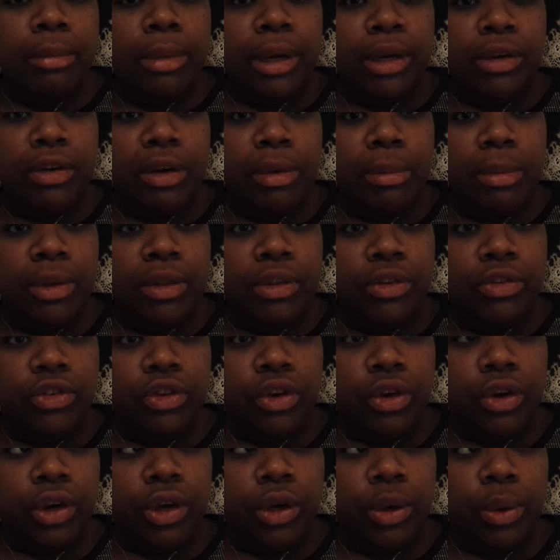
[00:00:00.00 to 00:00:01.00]
My
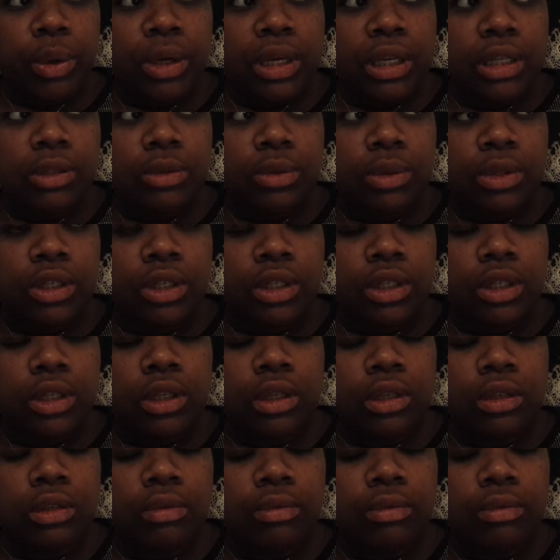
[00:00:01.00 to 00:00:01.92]
grandmothers are in Queens, which,